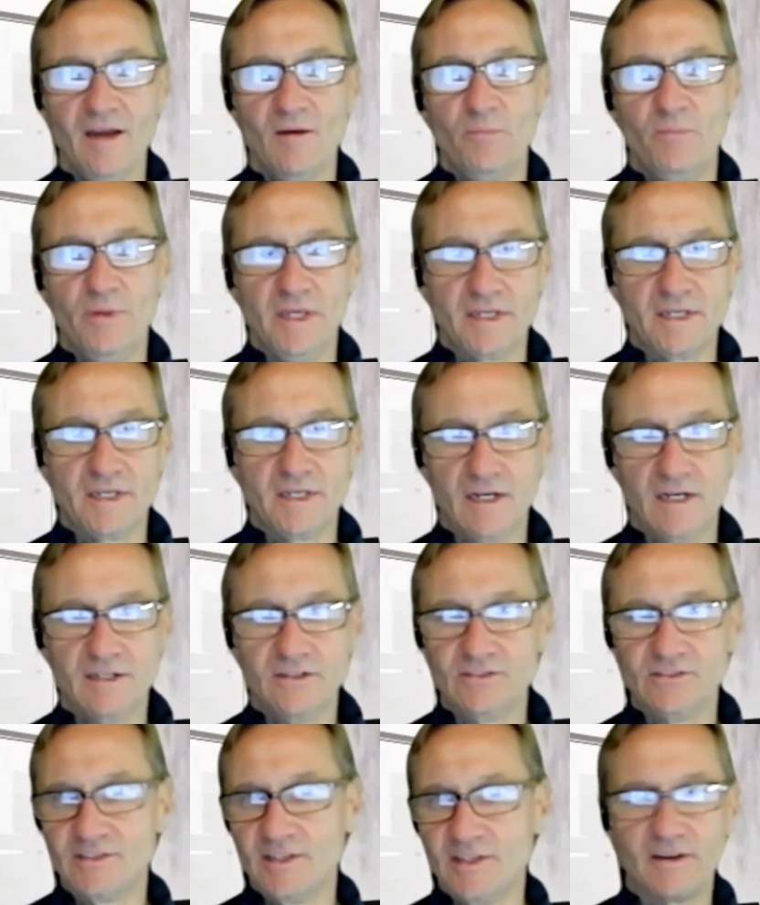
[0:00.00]

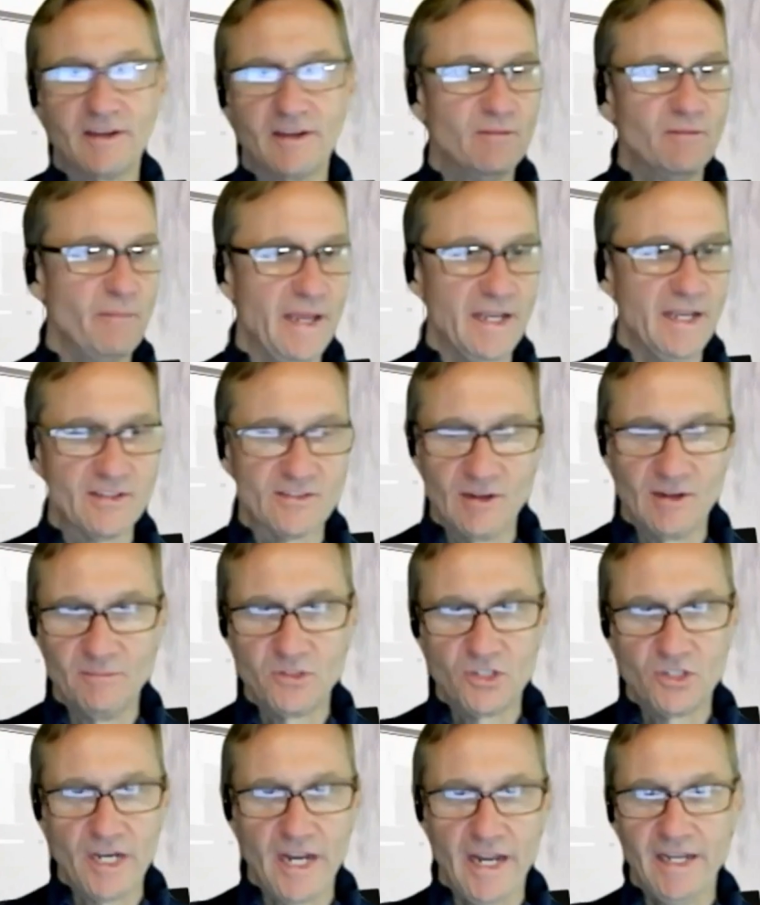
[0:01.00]
Because they're going to make some
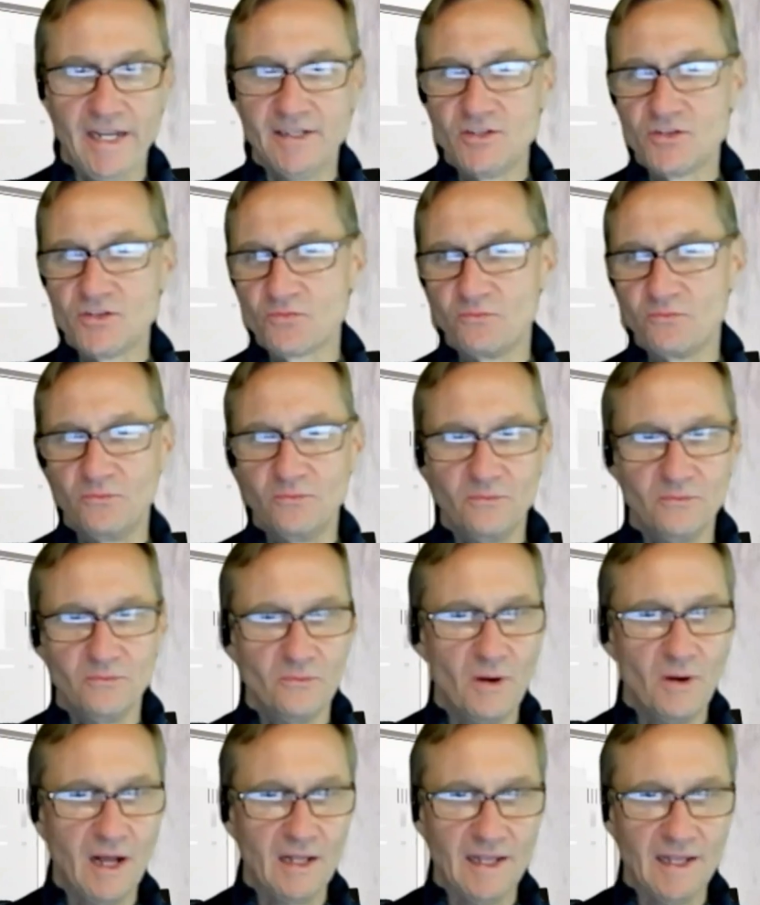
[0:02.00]
change
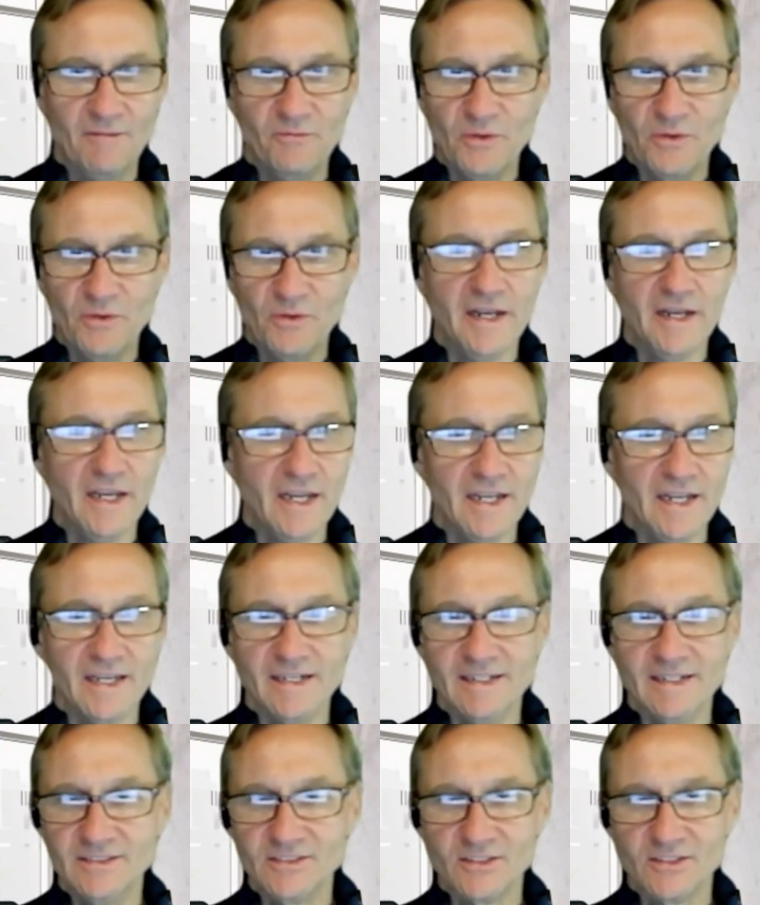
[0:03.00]
while I'm running, and
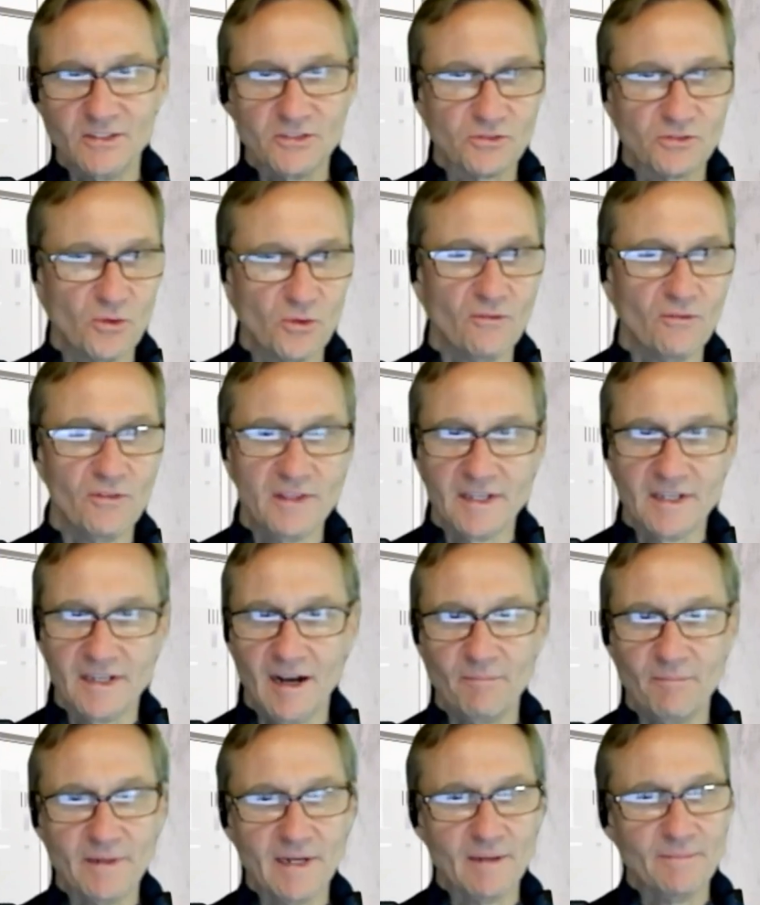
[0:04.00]
it's going to screw everything
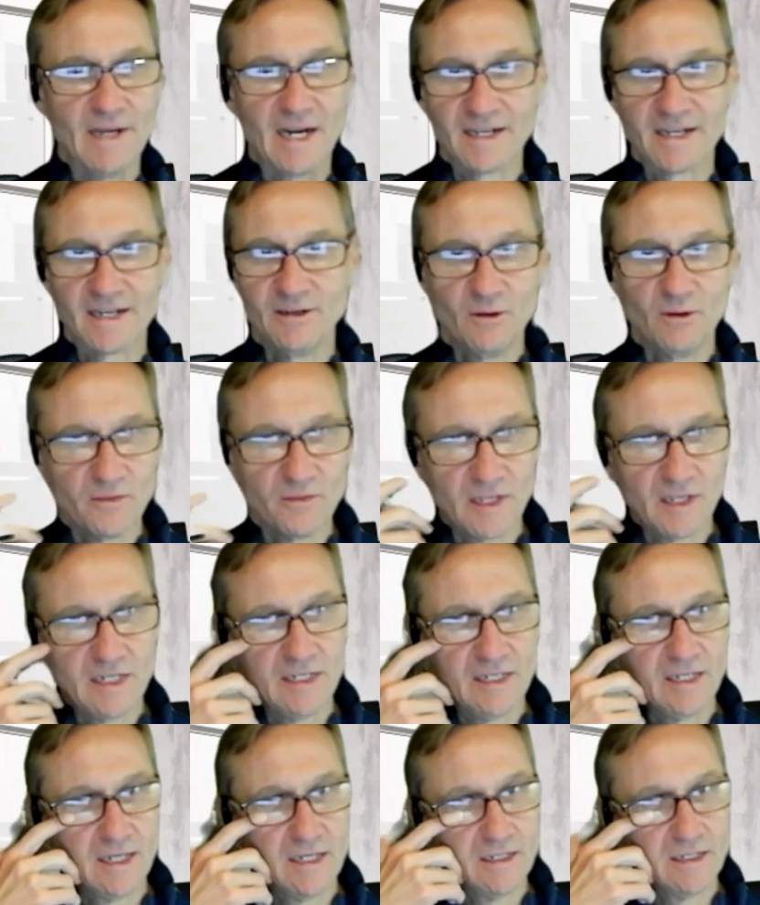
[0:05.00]
up, and I'm not going to know what they
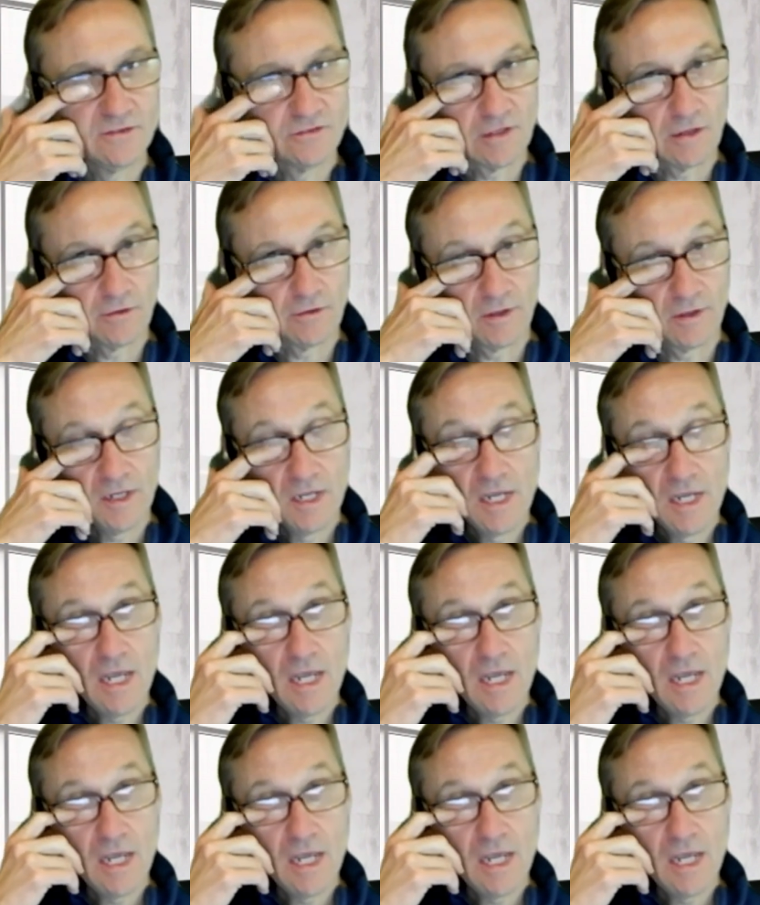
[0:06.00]
did, et cetera.